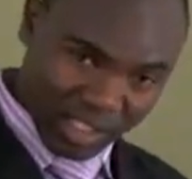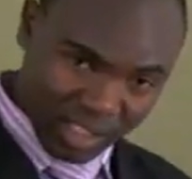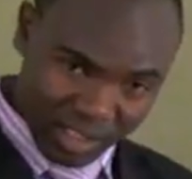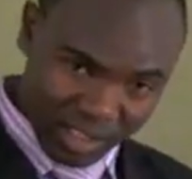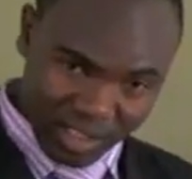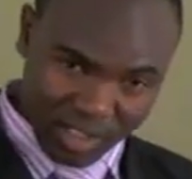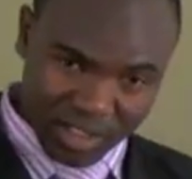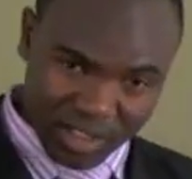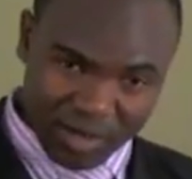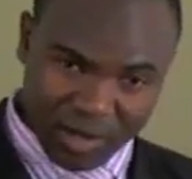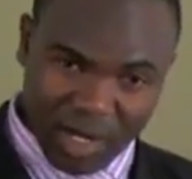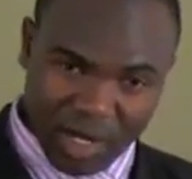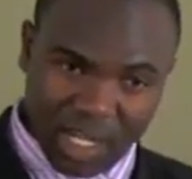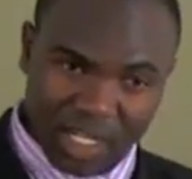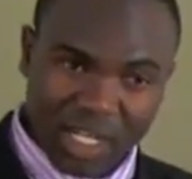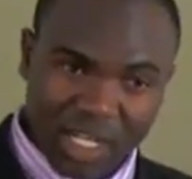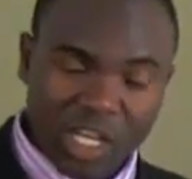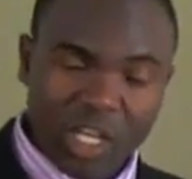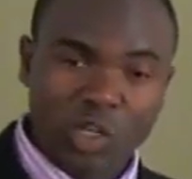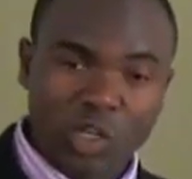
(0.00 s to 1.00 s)

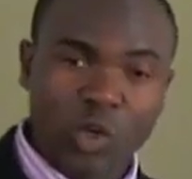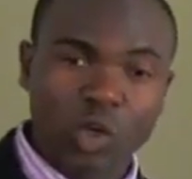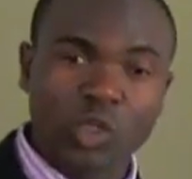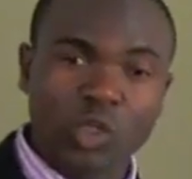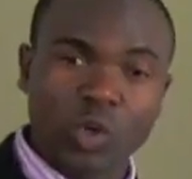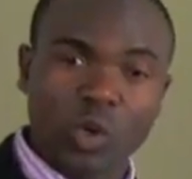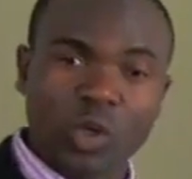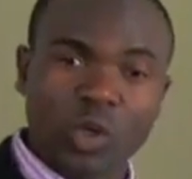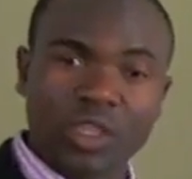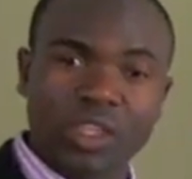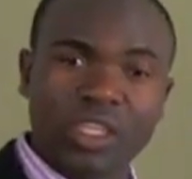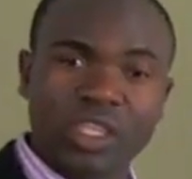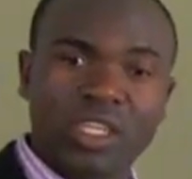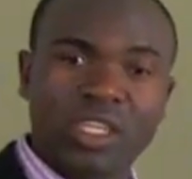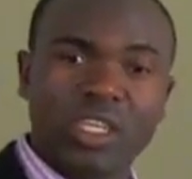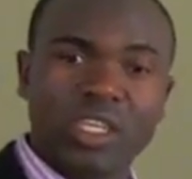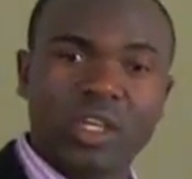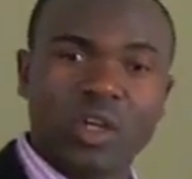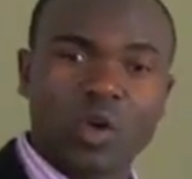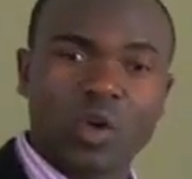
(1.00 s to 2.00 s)
right? Not on
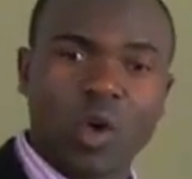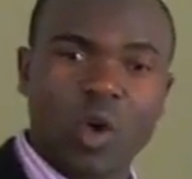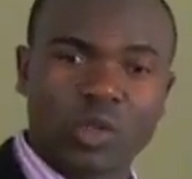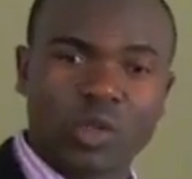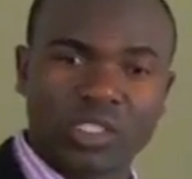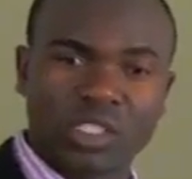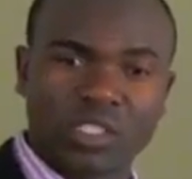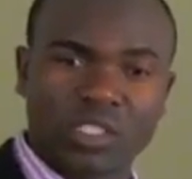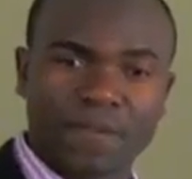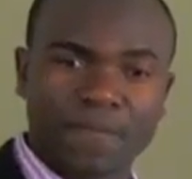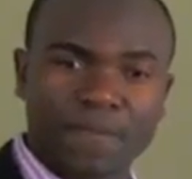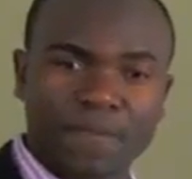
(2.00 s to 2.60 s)
the cost.